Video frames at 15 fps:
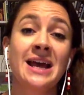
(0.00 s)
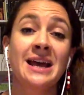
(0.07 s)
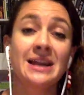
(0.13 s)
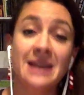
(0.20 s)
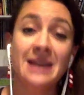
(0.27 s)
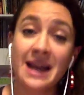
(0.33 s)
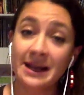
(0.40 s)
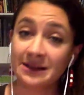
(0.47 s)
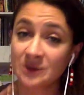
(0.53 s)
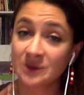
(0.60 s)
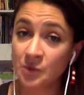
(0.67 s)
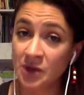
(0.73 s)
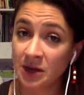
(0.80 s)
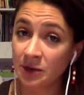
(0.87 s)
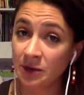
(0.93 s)
next
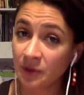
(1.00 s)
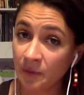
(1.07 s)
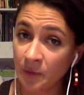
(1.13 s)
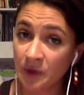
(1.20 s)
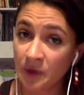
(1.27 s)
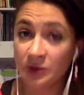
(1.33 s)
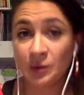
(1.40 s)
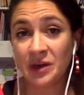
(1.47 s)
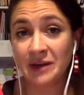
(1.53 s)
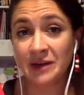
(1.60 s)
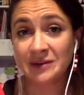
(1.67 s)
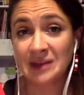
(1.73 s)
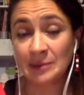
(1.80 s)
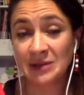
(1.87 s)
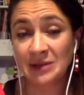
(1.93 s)
week, the fourth week of
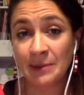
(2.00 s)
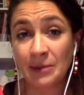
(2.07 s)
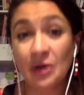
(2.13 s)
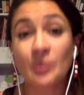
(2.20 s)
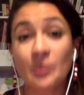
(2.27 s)
September,